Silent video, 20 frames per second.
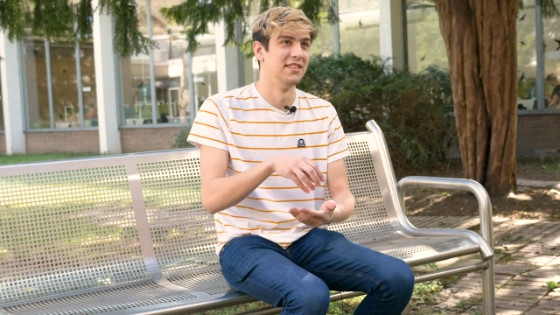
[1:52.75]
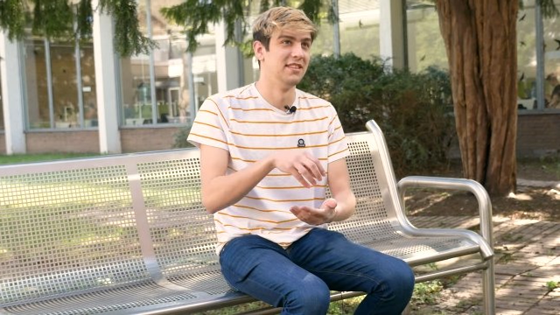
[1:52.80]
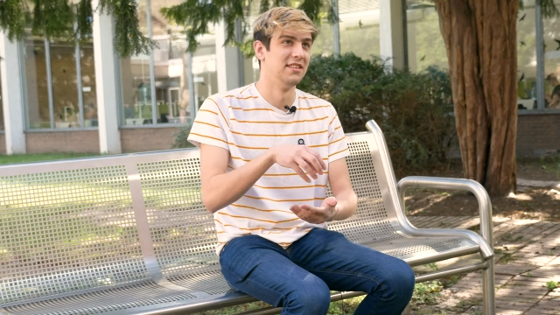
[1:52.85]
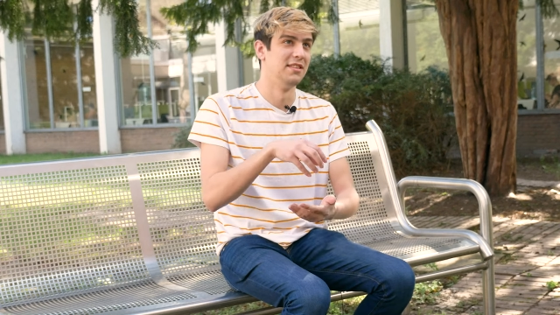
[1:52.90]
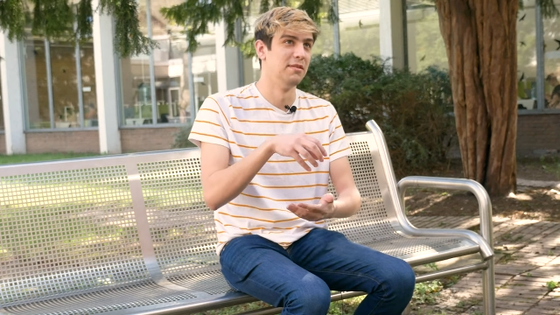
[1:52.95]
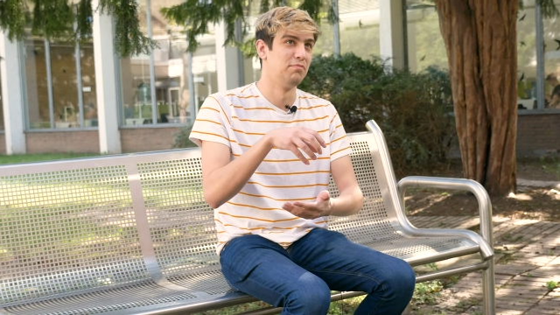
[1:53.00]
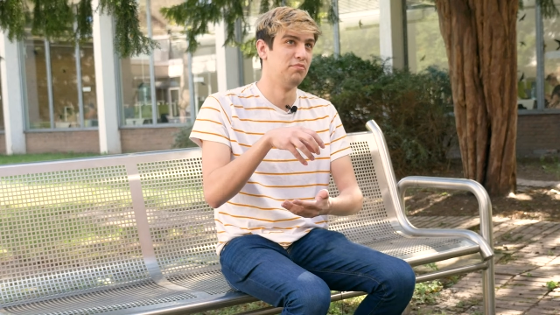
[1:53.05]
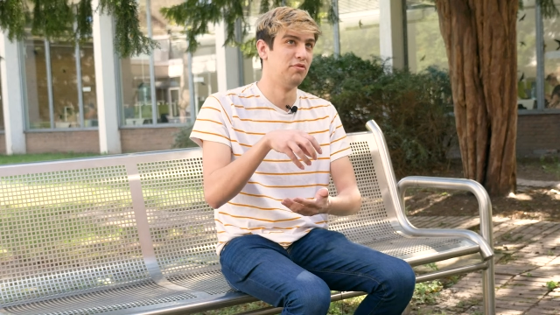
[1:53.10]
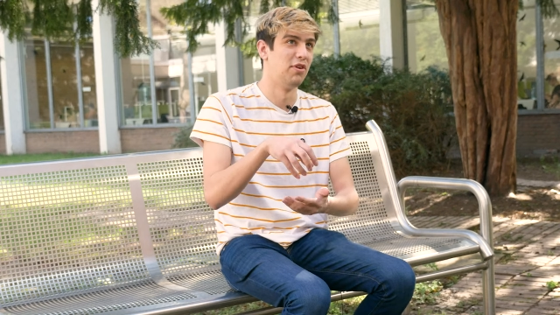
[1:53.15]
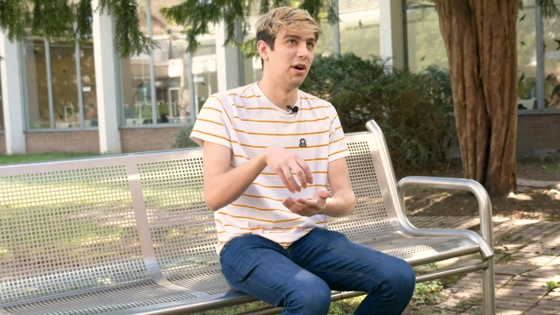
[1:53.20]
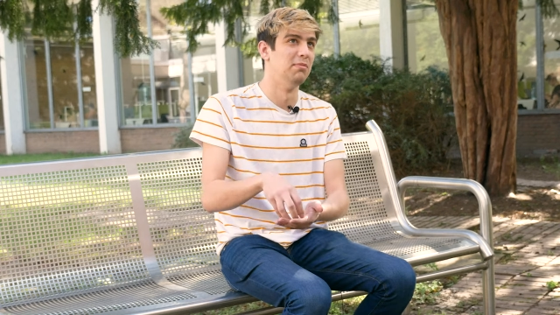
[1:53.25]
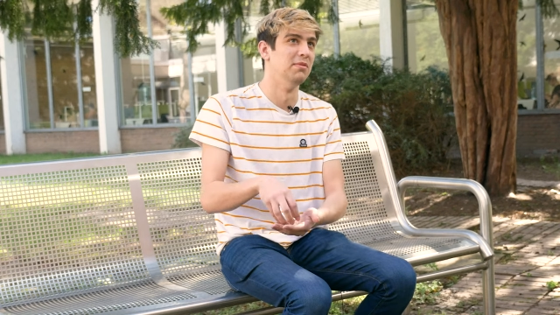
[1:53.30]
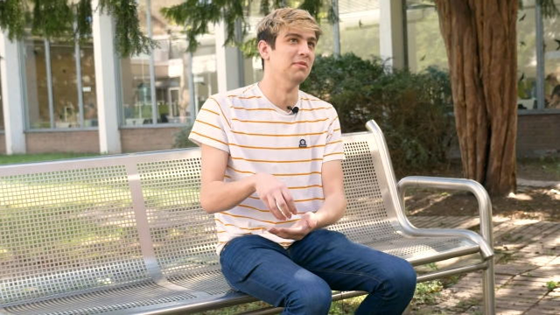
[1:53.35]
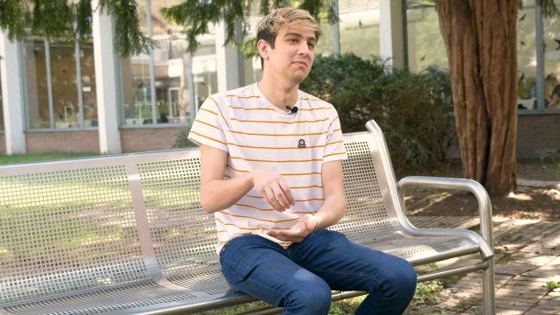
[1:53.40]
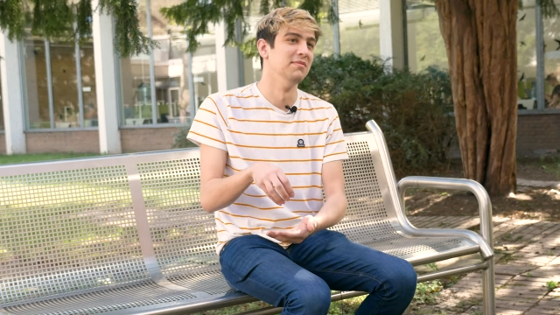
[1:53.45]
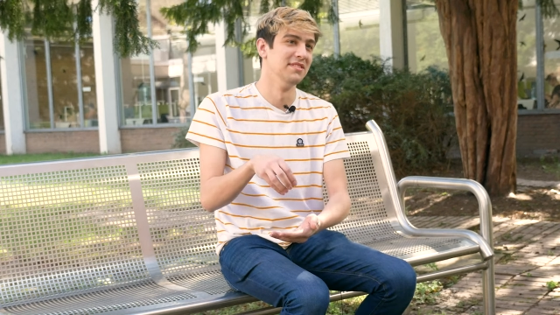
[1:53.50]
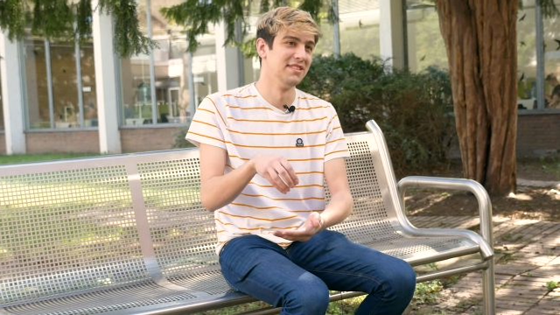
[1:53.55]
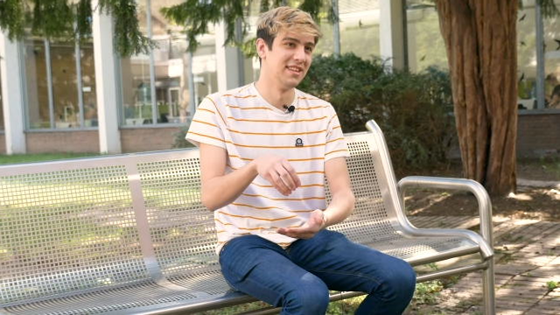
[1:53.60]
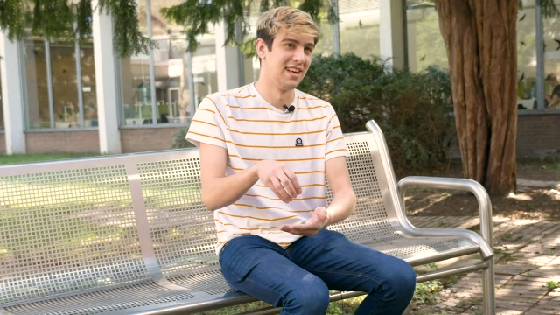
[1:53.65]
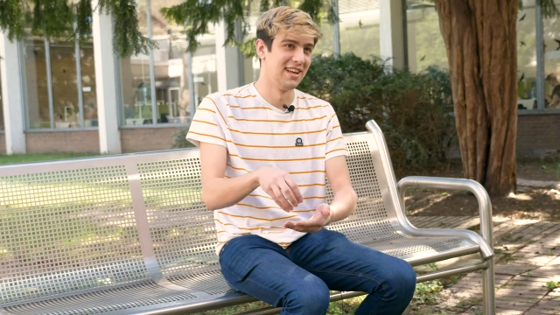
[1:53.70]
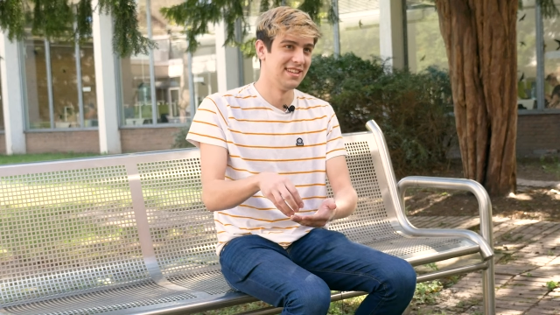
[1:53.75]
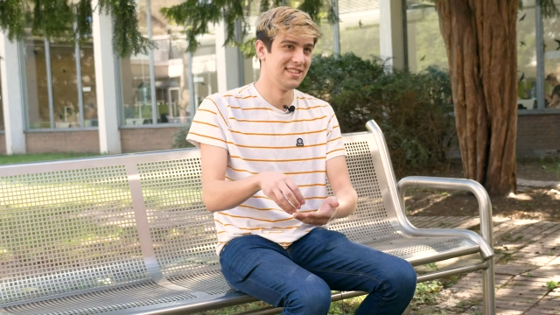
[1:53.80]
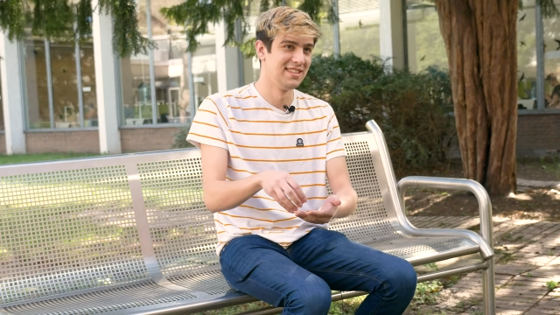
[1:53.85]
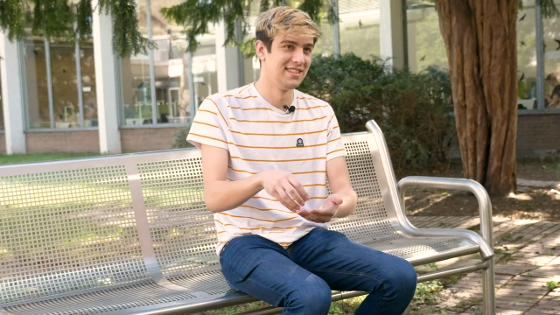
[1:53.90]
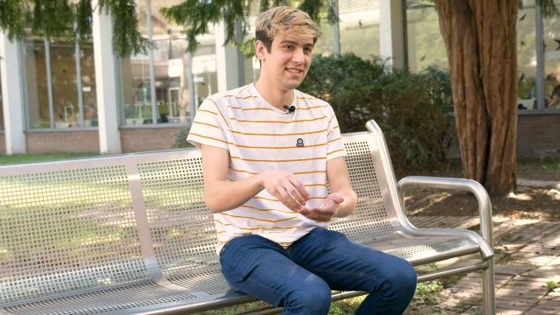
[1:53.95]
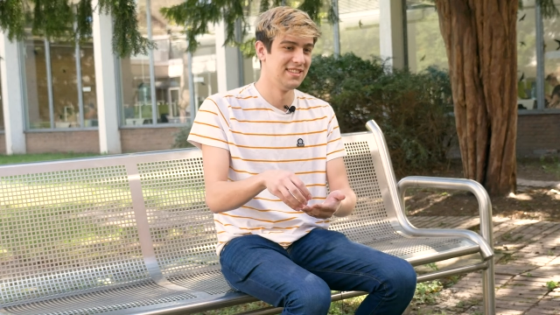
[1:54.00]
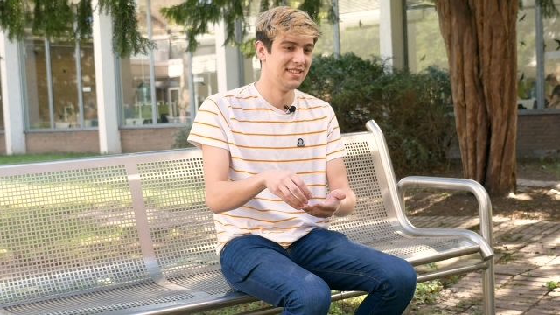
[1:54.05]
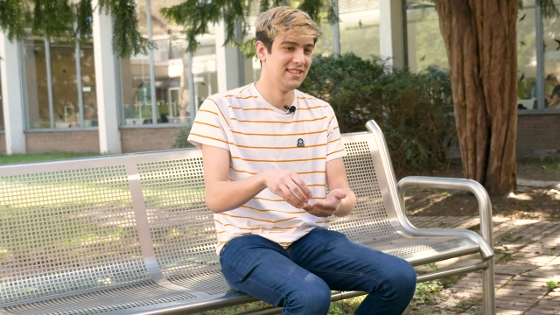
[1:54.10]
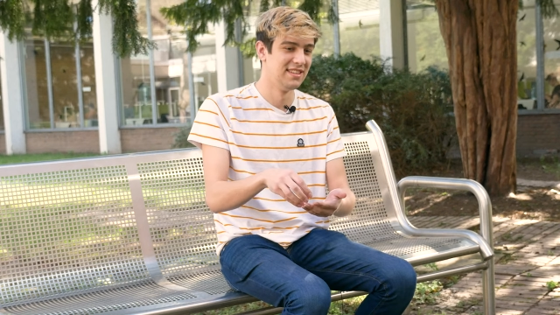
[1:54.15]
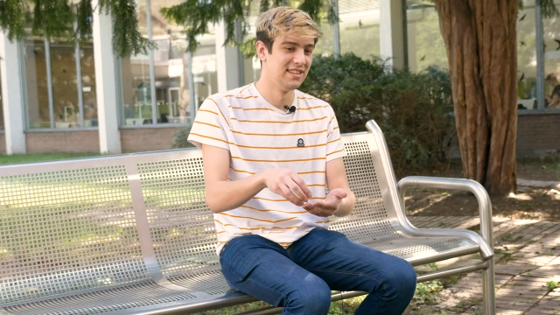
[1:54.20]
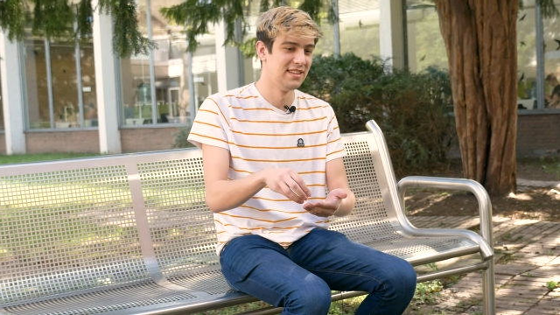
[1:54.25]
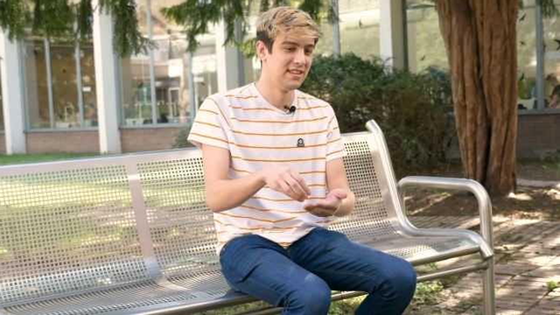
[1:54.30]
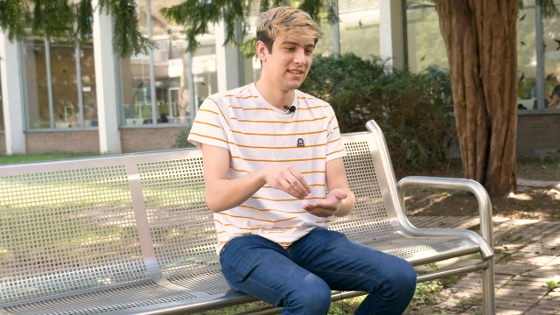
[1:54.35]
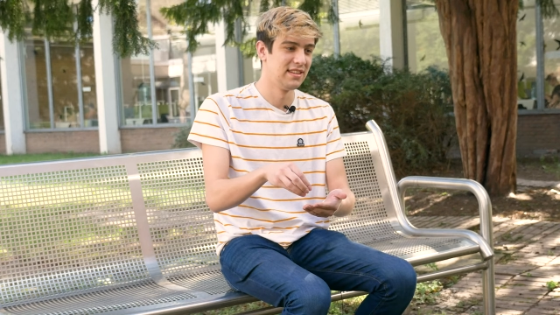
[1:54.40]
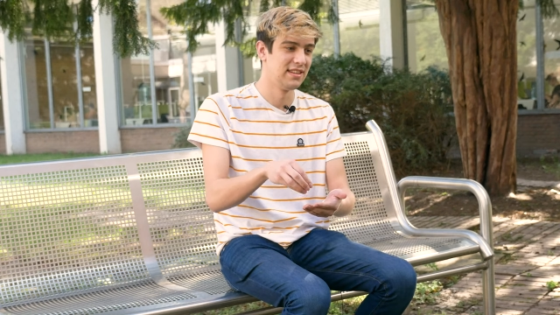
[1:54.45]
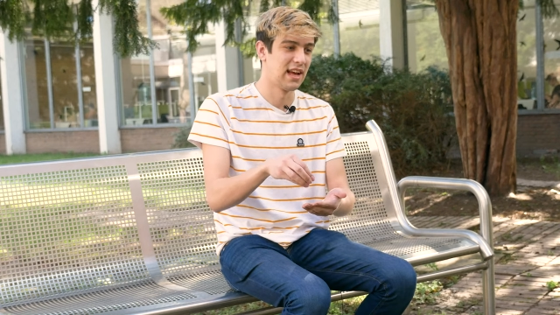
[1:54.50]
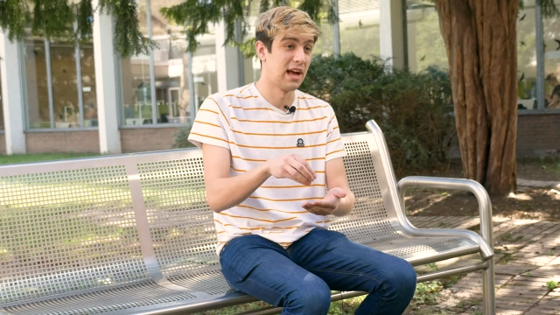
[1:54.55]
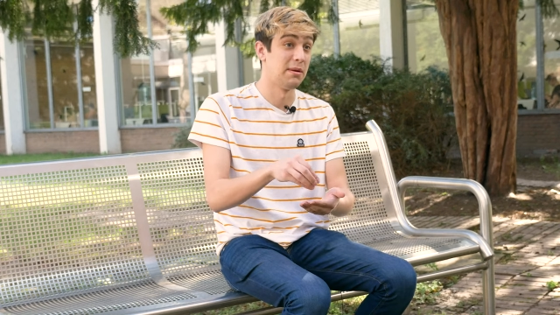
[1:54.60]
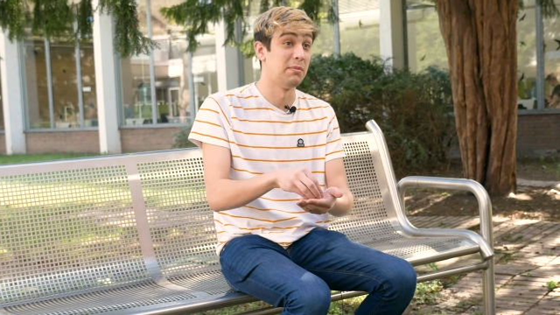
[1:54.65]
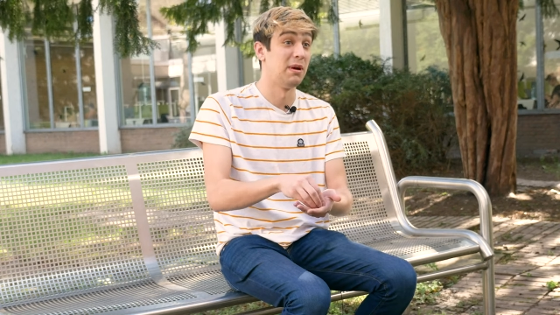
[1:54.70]
the problems that
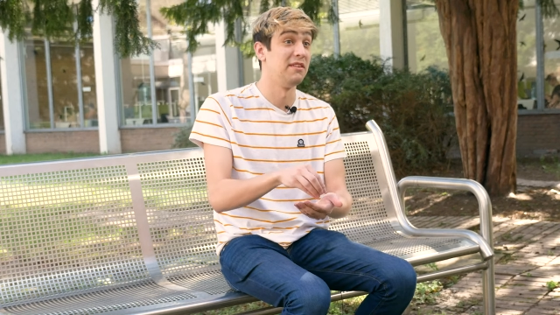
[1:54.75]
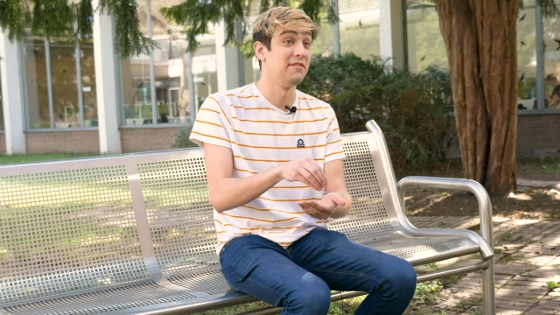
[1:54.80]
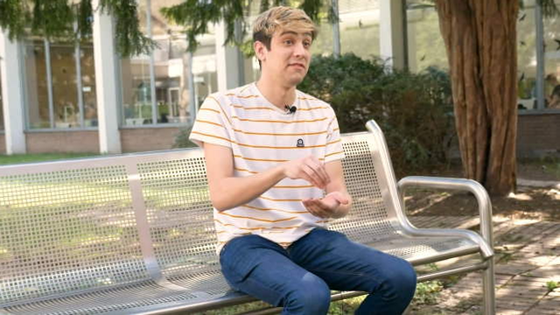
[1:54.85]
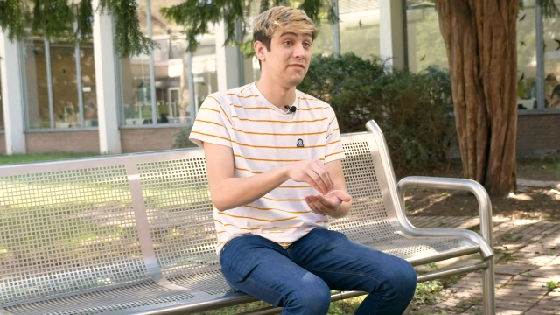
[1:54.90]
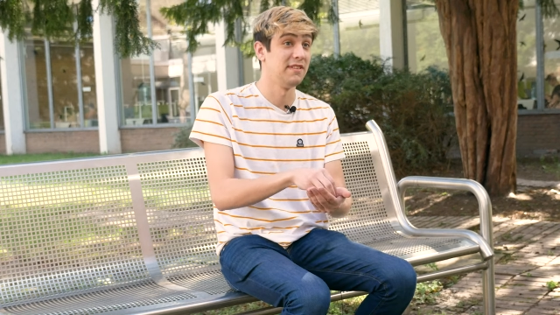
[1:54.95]
I might